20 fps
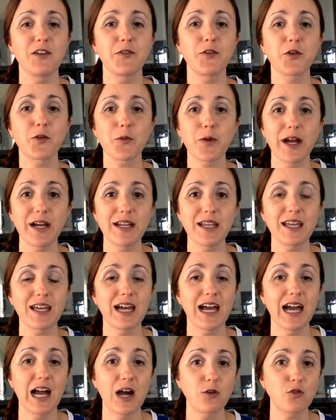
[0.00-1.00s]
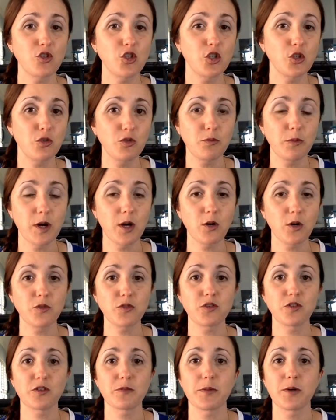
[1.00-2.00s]
If you're writing a how-to
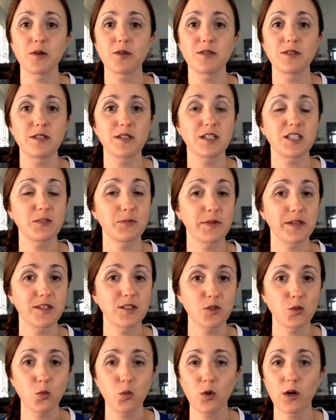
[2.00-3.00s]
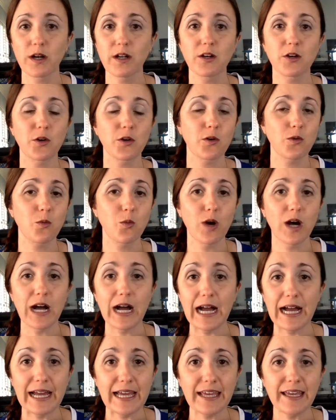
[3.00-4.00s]
post or a post that explains what or
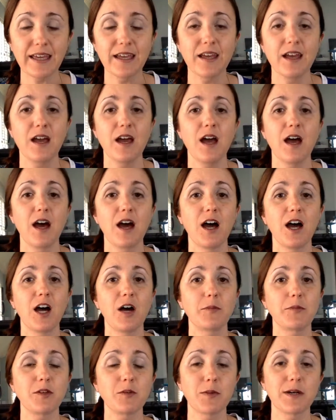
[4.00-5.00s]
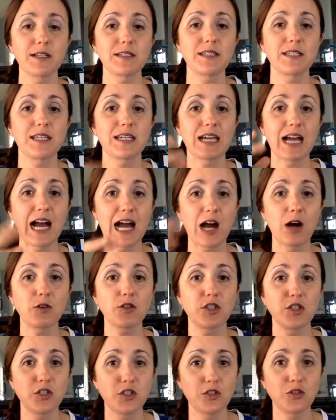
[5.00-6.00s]
why, you might say
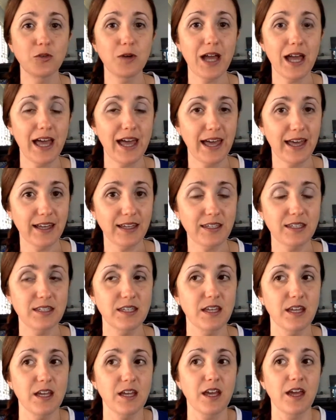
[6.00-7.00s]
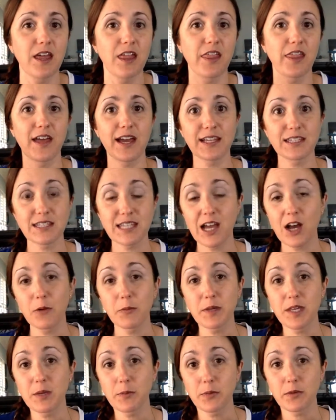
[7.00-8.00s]
how to do X. That's
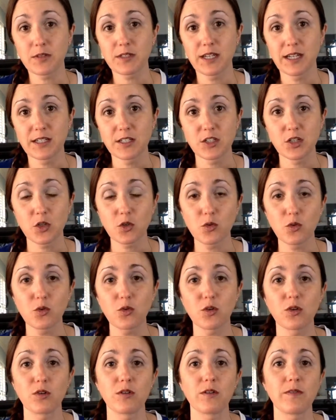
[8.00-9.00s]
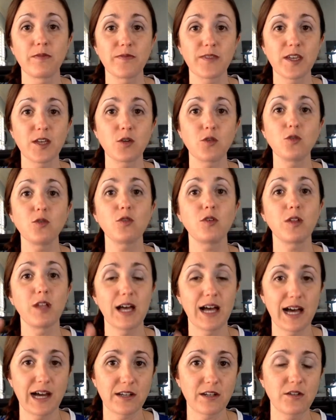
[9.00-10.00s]
how people tend to Google. They Google
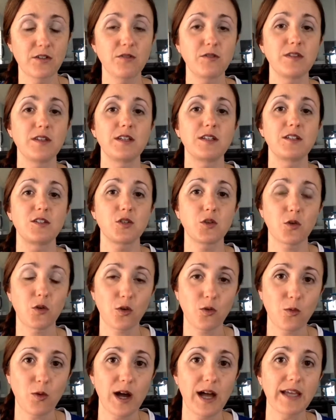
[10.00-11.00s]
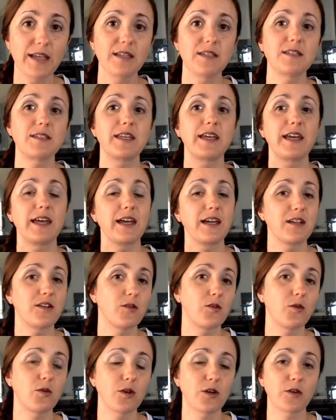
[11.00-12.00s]
how to do this, or why is that,
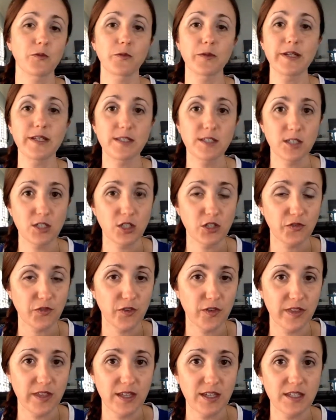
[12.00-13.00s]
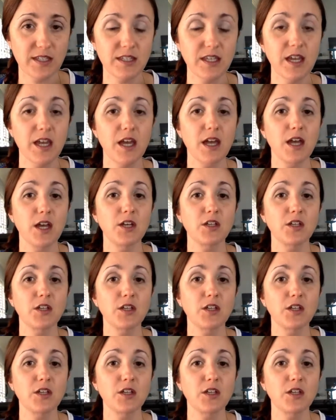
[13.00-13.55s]
or reasons for this.